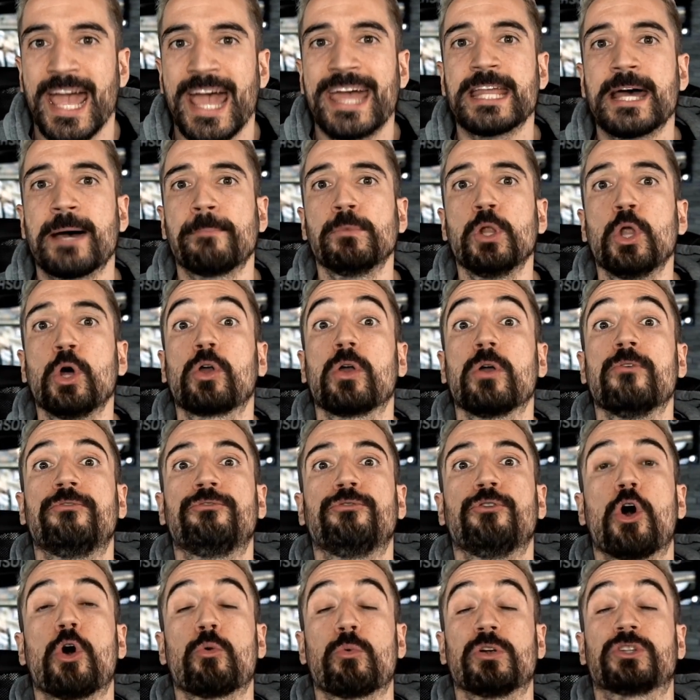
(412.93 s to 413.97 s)
And I'm looking
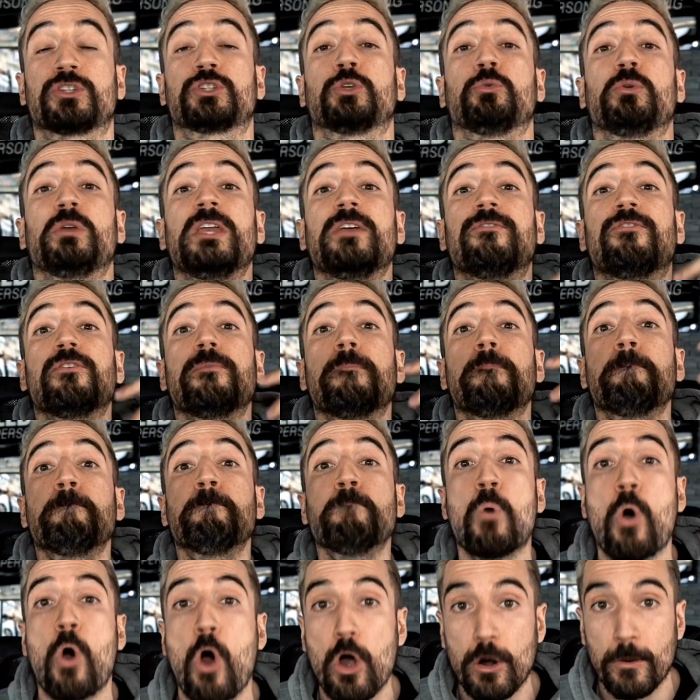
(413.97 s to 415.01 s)
forward to even
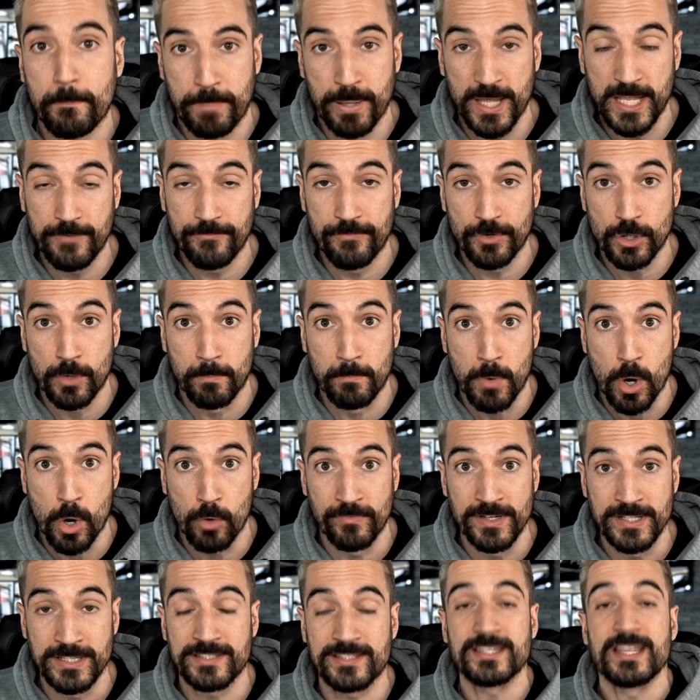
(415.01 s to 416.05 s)
more pivotal
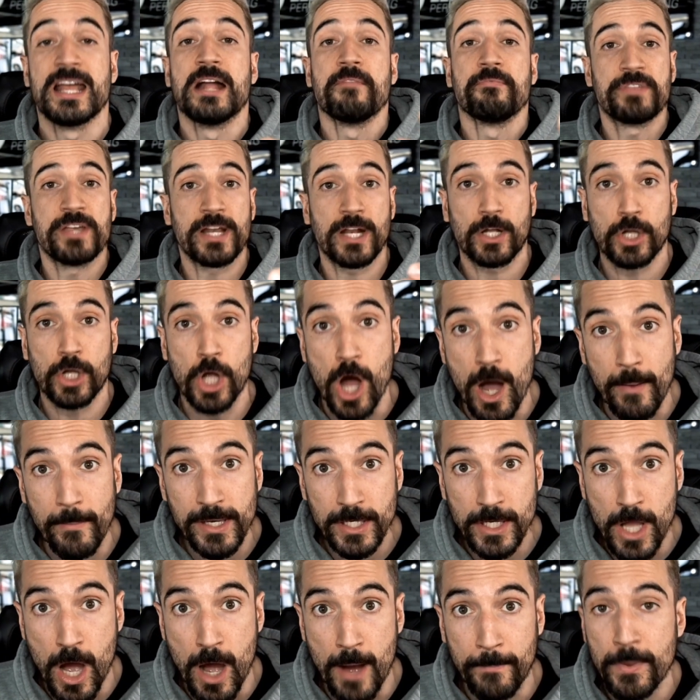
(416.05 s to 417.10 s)
moments that are
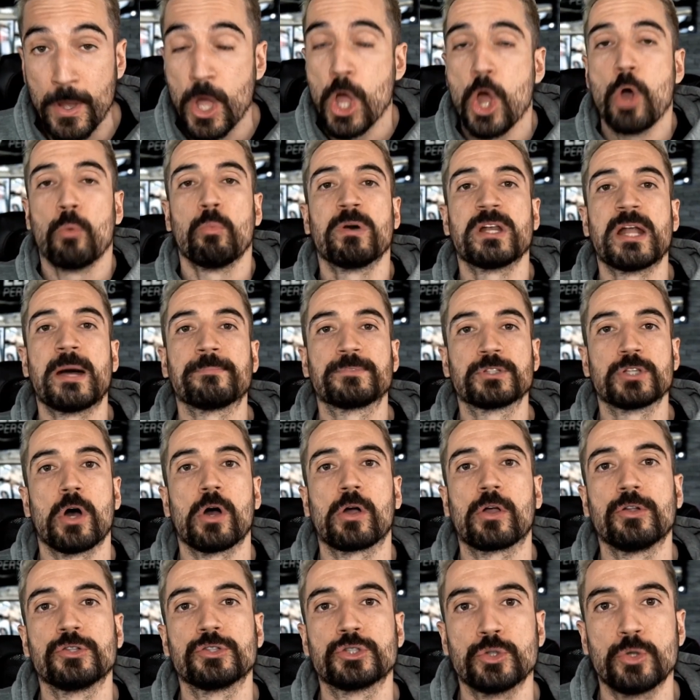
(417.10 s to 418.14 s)
coming up when I'm
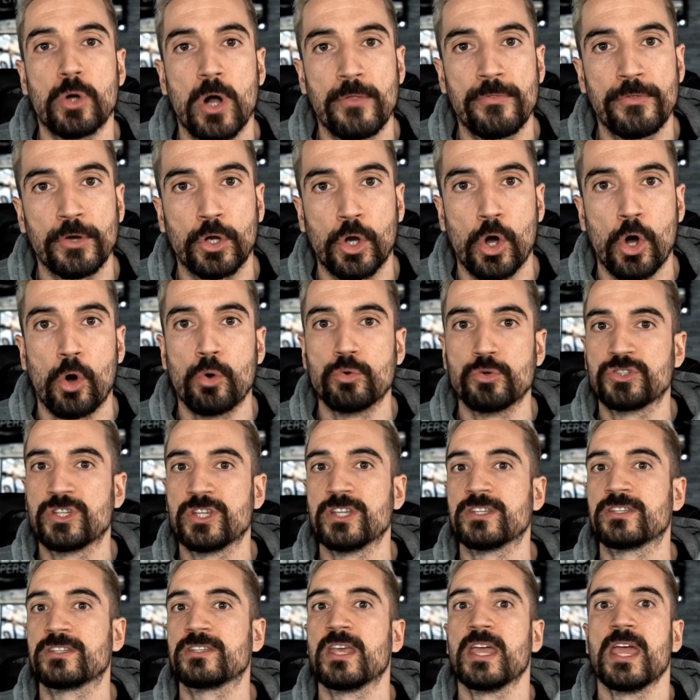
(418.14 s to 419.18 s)
talking to other
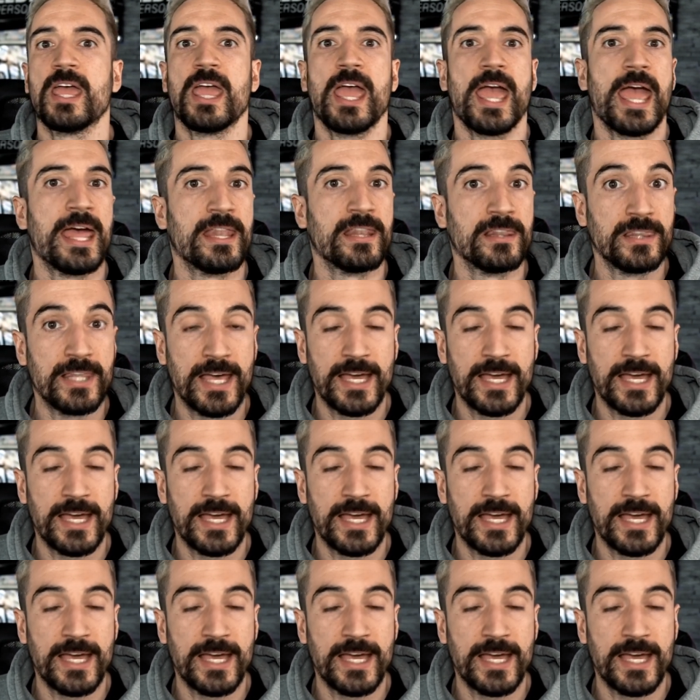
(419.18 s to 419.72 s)
coaches and